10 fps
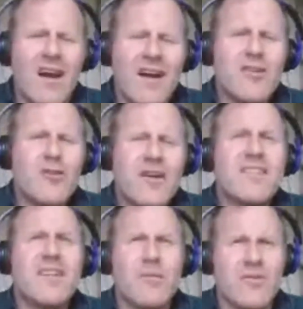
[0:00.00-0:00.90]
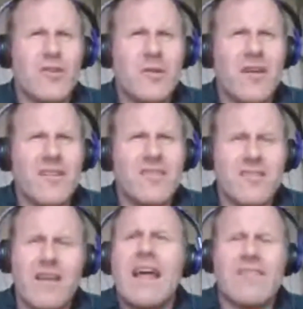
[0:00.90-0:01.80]
I had a good idea it was going to be nice
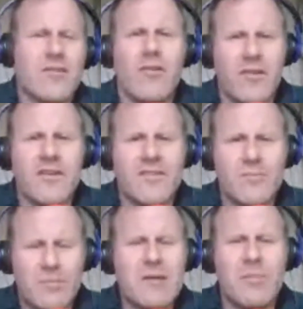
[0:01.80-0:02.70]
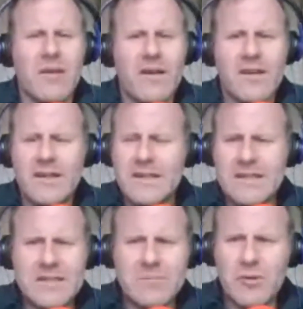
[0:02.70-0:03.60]
because the lads are all nice people, like.
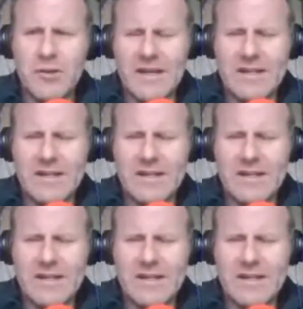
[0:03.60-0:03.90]
But